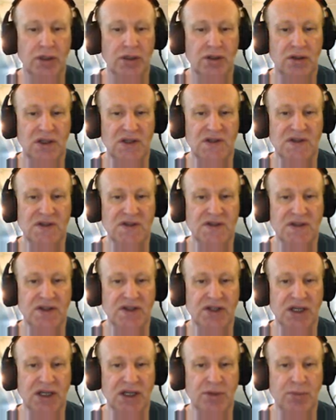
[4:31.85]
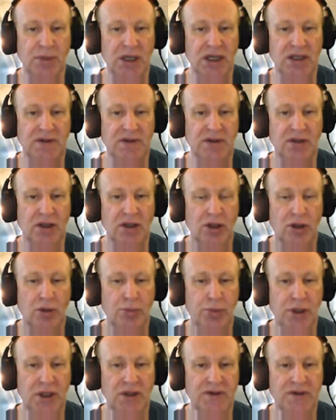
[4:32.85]
This is a checkmate.
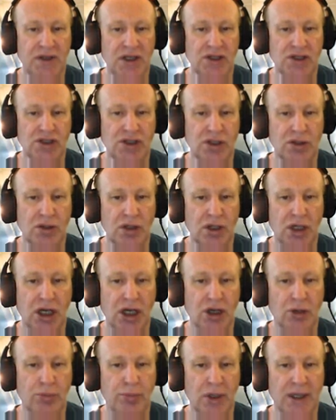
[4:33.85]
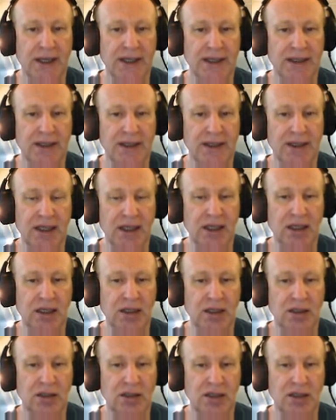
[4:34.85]
Pay attention how black king
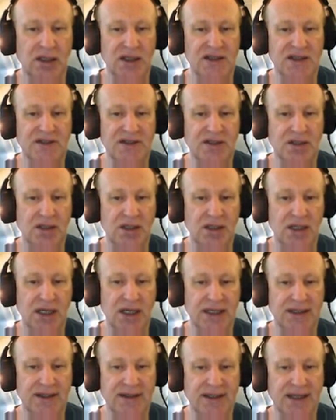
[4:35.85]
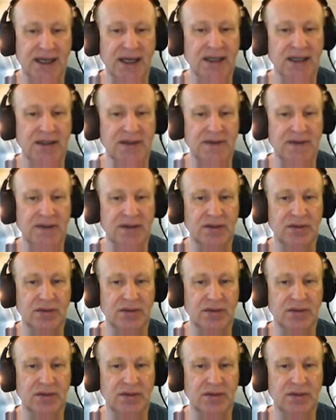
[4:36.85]
is attacked,